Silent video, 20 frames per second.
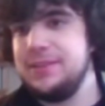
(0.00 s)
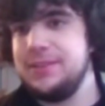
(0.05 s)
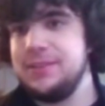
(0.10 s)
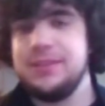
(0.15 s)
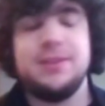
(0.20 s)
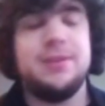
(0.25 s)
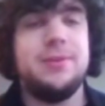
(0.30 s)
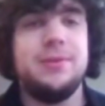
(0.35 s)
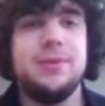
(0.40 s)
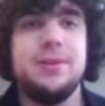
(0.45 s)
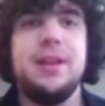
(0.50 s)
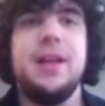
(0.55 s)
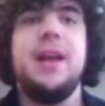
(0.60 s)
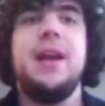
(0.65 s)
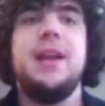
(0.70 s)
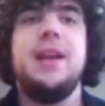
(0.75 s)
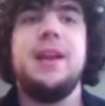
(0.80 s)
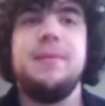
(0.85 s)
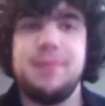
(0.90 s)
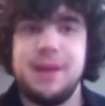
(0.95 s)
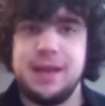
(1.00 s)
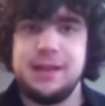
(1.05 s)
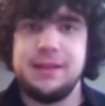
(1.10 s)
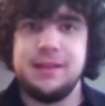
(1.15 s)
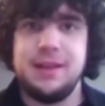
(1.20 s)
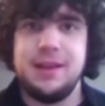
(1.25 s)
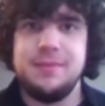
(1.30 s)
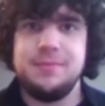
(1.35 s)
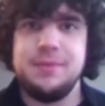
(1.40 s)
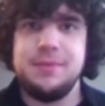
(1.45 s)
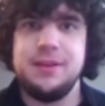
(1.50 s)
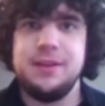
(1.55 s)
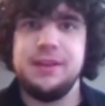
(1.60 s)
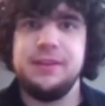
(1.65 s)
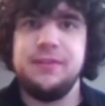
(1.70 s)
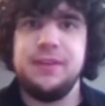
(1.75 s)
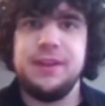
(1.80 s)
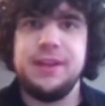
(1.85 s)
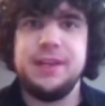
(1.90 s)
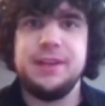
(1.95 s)
in school and I'm back to
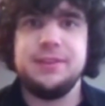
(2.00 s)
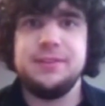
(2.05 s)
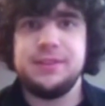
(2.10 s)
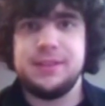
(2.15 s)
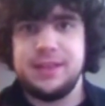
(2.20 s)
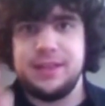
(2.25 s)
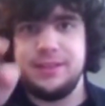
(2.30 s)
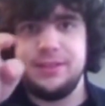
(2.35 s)
uploading videos,